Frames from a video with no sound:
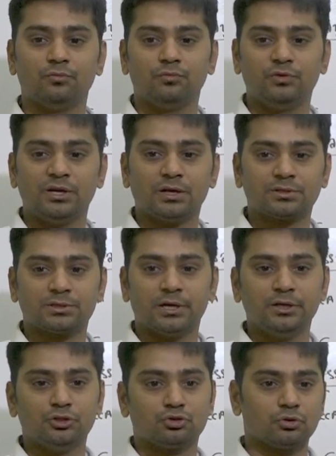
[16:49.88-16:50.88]
we are
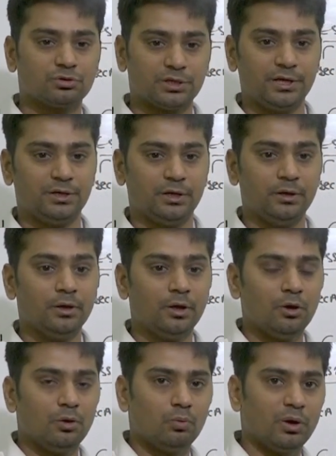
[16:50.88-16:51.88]
studying in society,
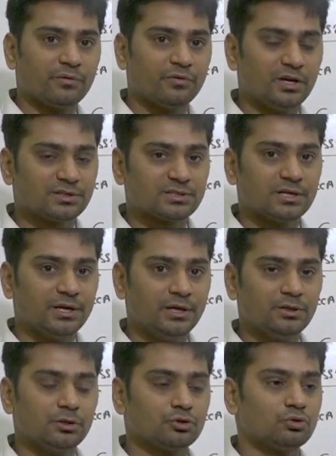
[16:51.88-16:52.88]
what we are studying
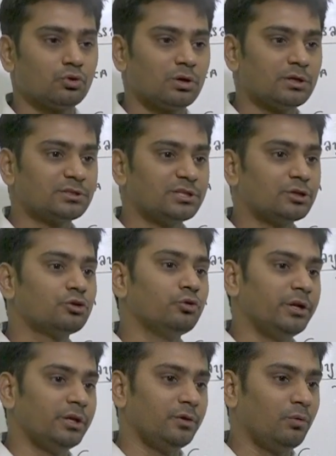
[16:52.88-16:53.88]
in the so-called
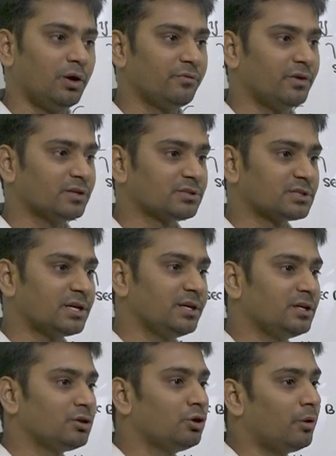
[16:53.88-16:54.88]
security, what we are studying
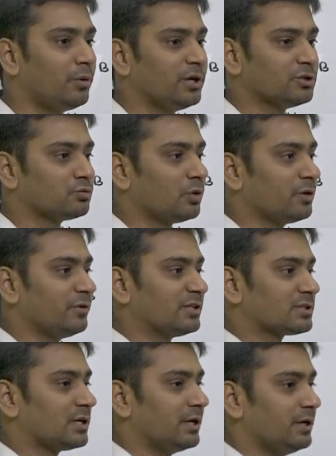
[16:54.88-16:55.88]
in governance, what we are
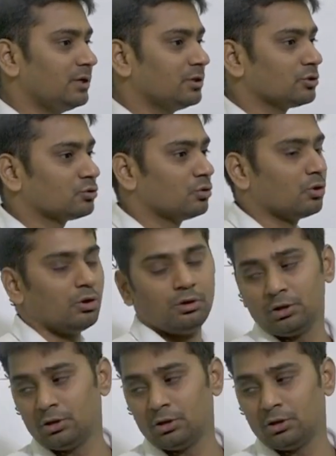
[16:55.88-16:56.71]
studying in the so-called